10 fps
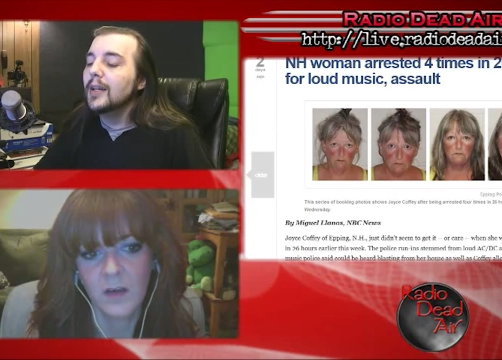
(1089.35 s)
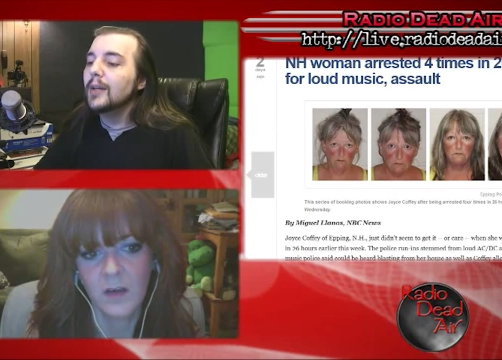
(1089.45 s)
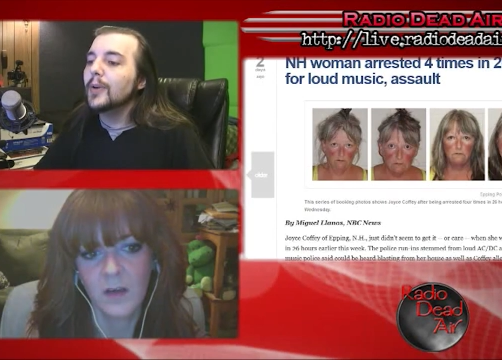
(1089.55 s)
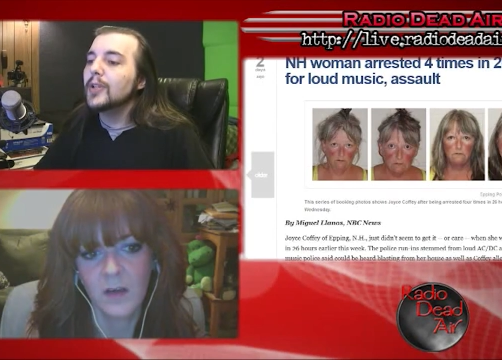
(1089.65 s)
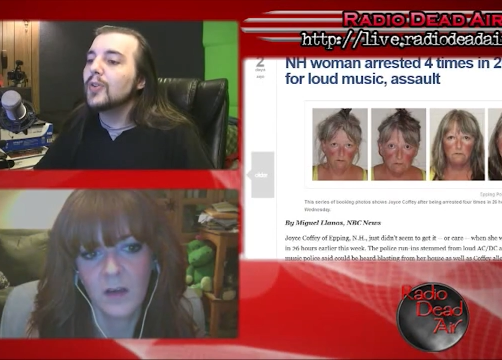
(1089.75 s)

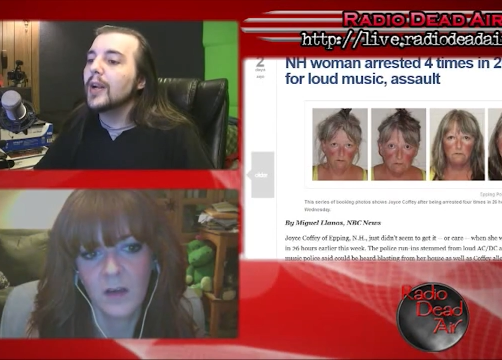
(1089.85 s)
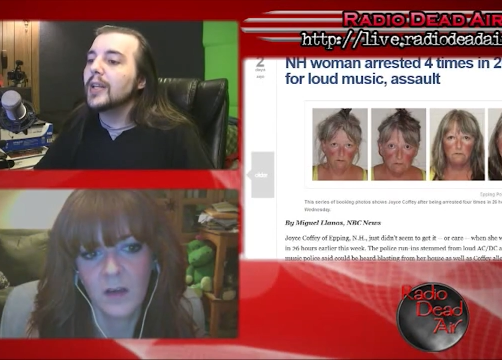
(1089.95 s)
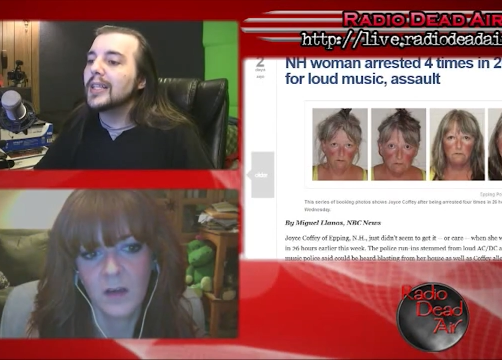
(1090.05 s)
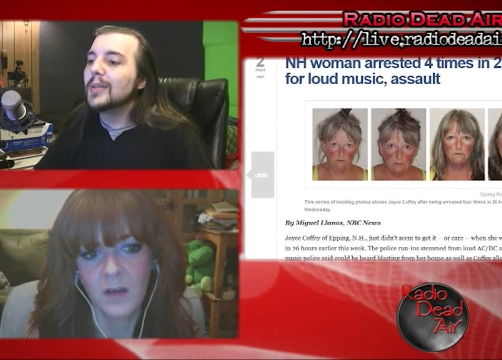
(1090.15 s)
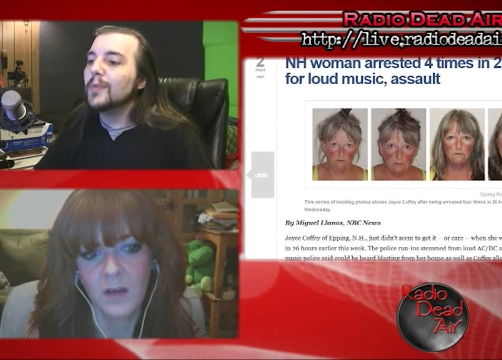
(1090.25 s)
Speaker 1: When he tried to
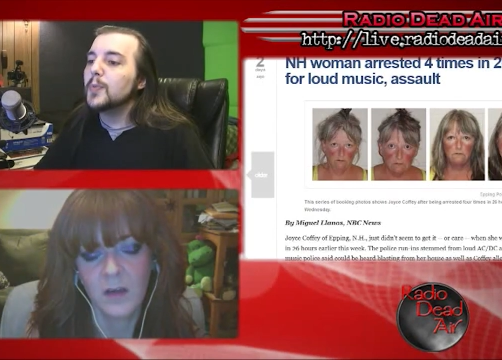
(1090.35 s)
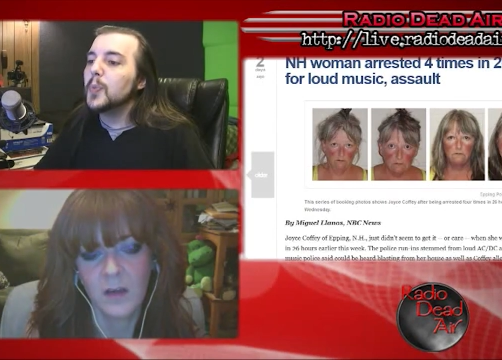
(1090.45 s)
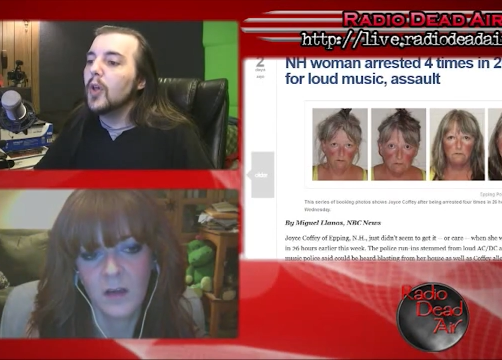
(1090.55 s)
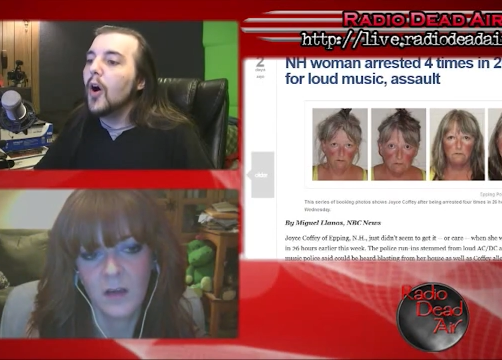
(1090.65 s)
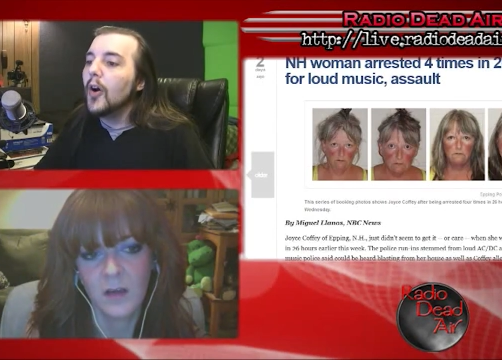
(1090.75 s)
get some of his
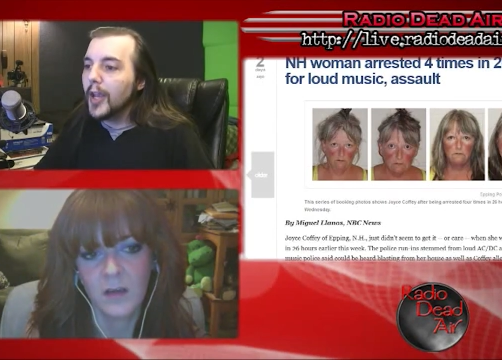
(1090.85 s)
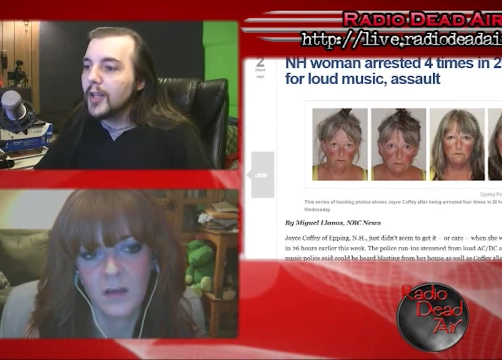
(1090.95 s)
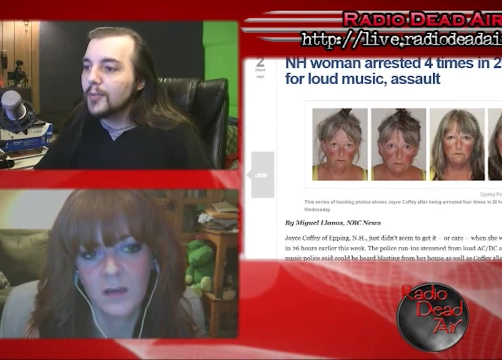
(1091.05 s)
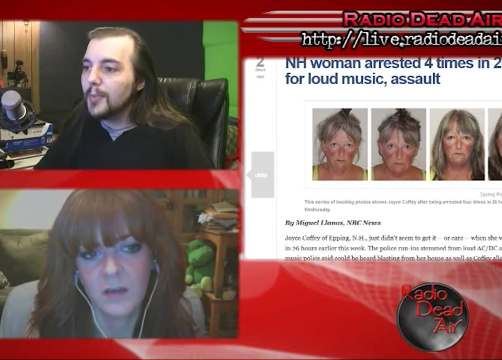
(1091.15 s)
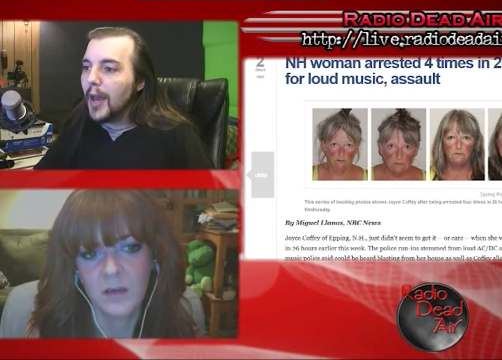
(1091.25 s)
belongings
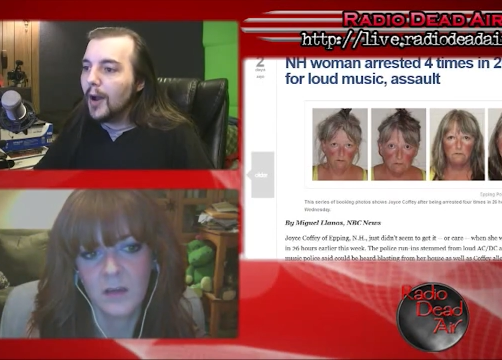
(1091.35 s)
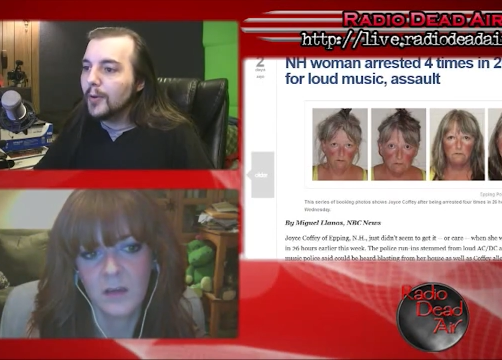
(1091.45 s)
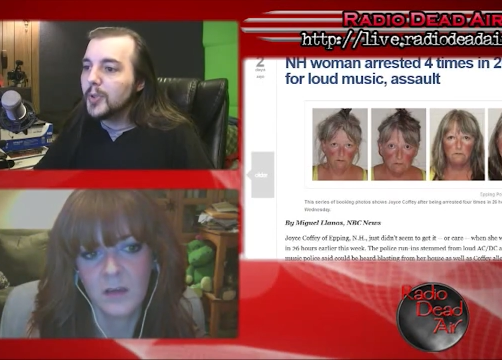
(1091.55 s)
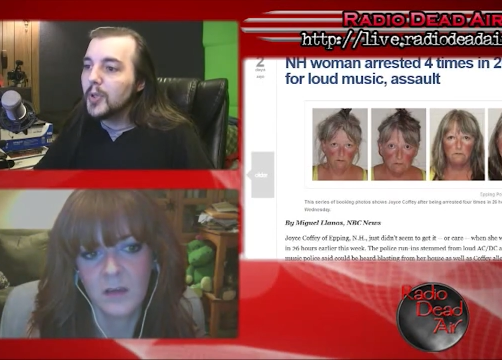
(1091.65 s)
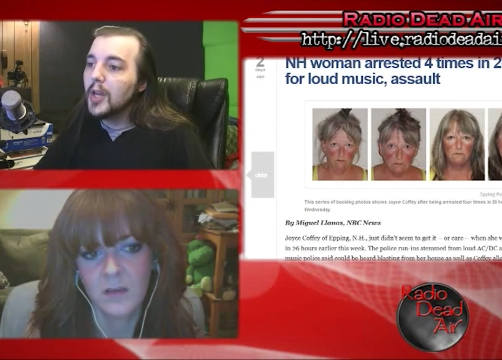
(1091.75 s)
from the house,